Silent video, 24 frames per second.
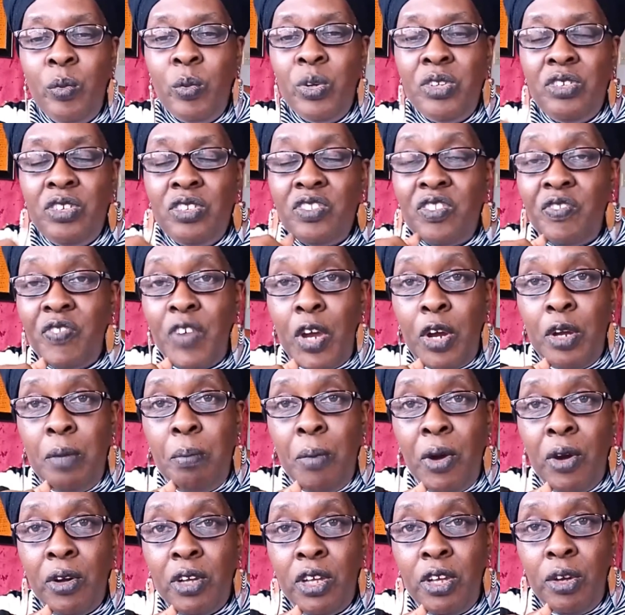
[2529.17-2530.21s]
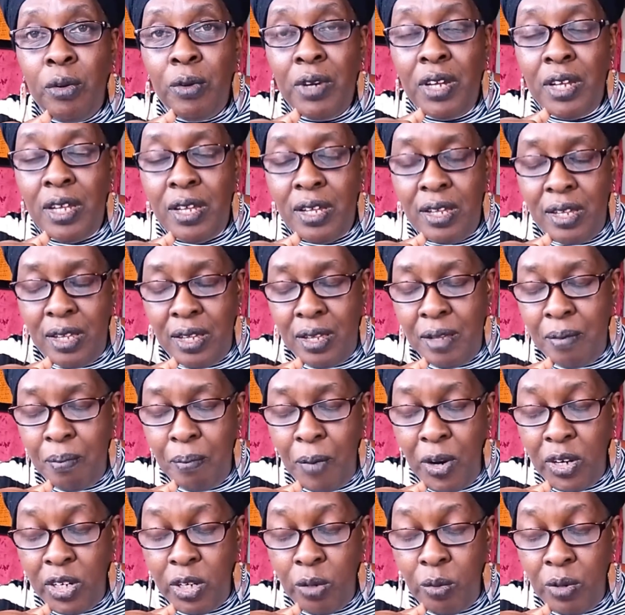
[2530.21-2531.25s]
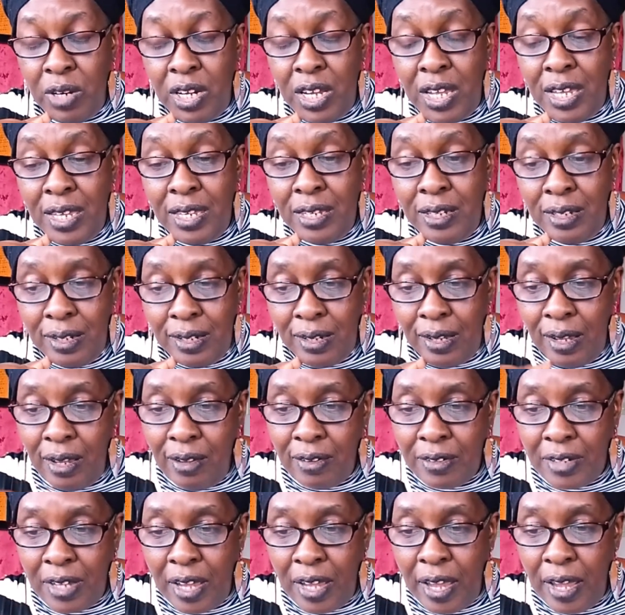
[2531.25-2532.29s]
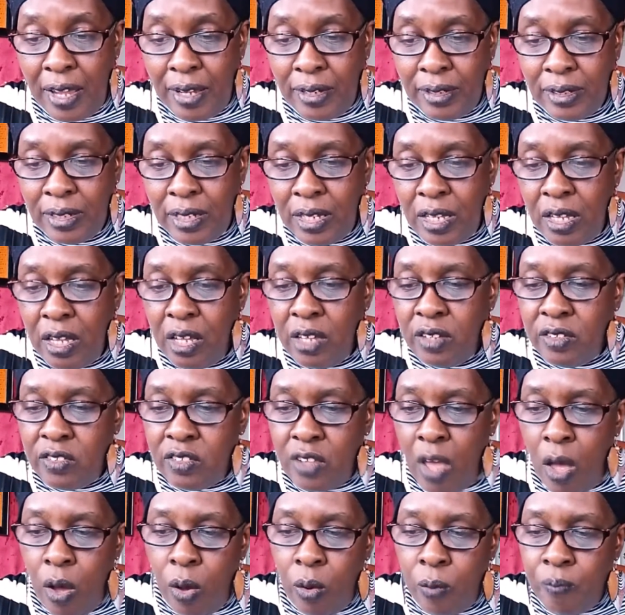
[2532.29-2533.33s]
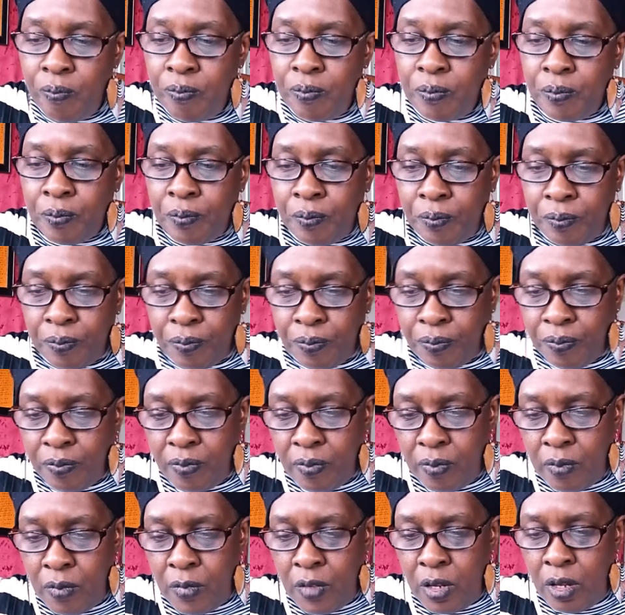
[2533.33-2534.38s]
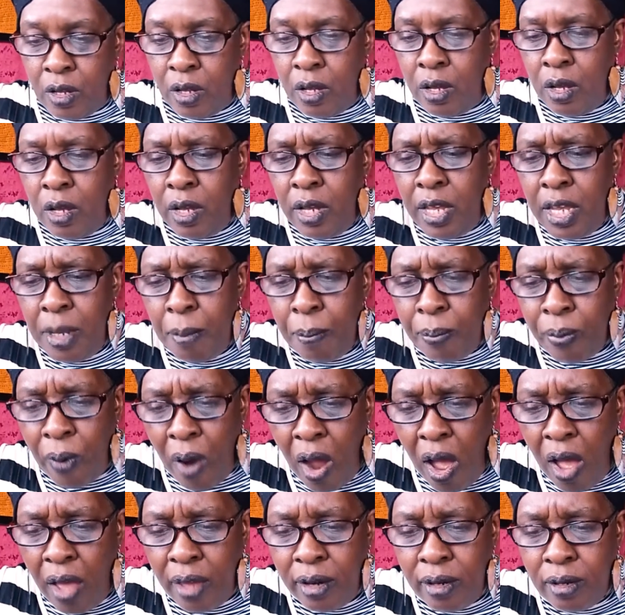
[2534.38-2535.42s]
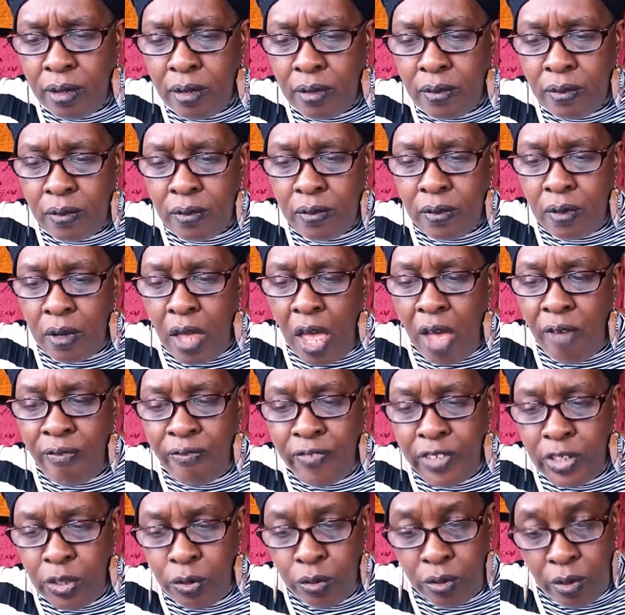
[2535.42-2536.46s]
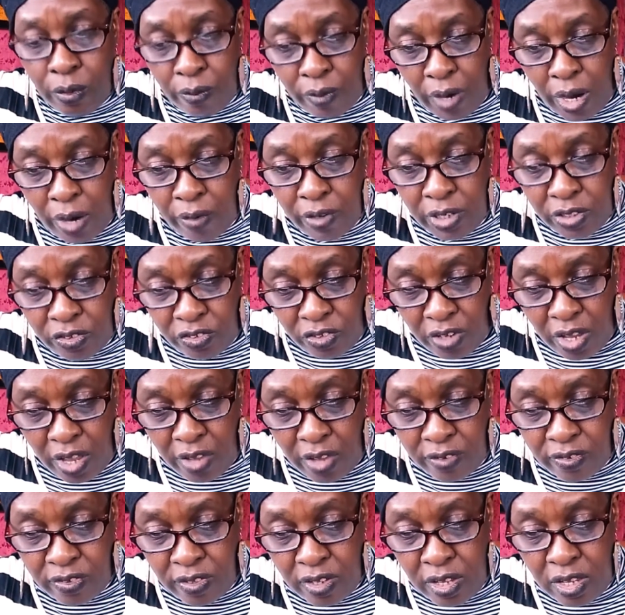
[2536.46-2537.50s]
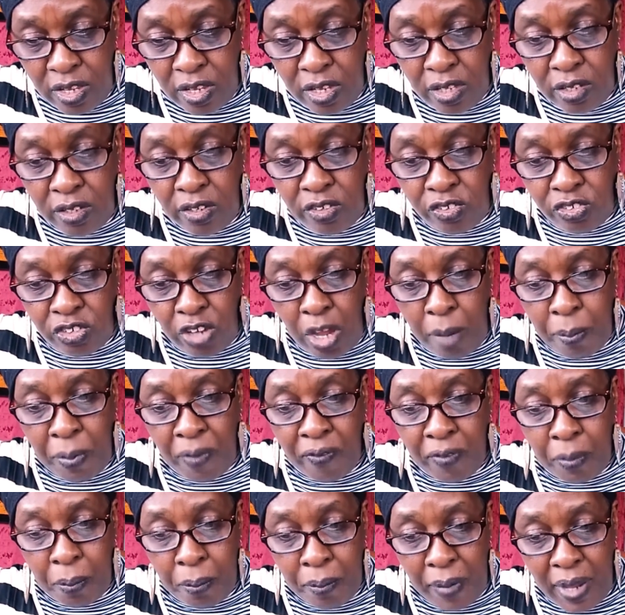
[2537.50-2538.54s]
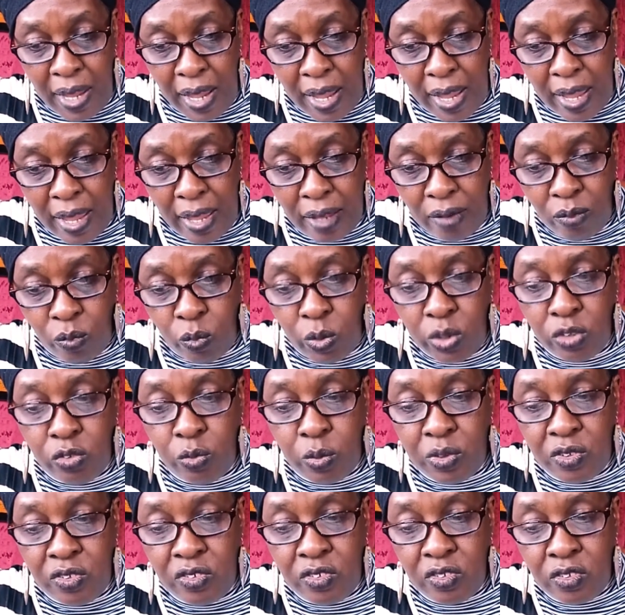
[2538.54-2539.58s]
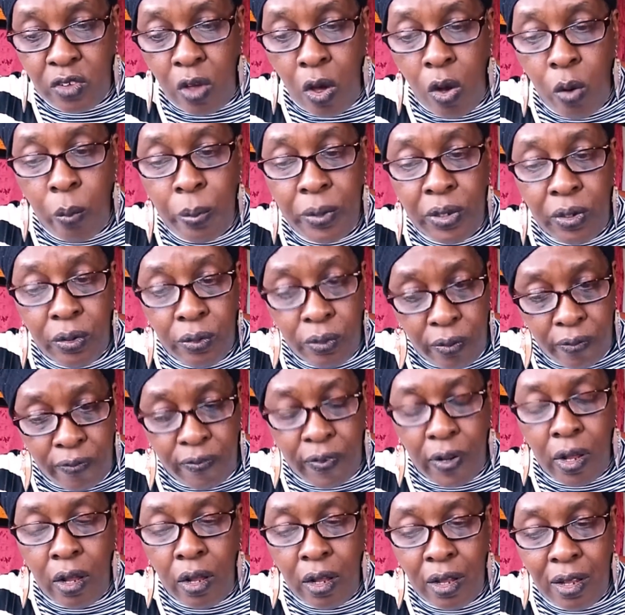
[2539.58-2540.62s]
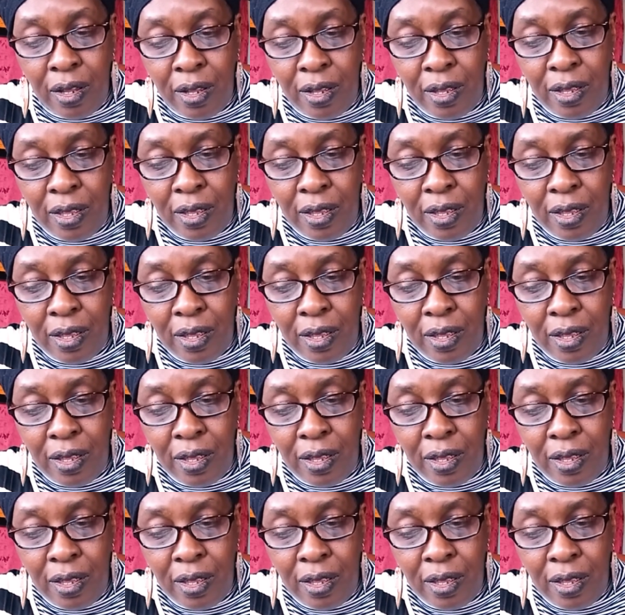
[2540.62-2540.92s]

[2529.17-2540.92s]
which is very Mercurian. Okay, so he brought a funerary chest in the shape of a man, which was so beautiful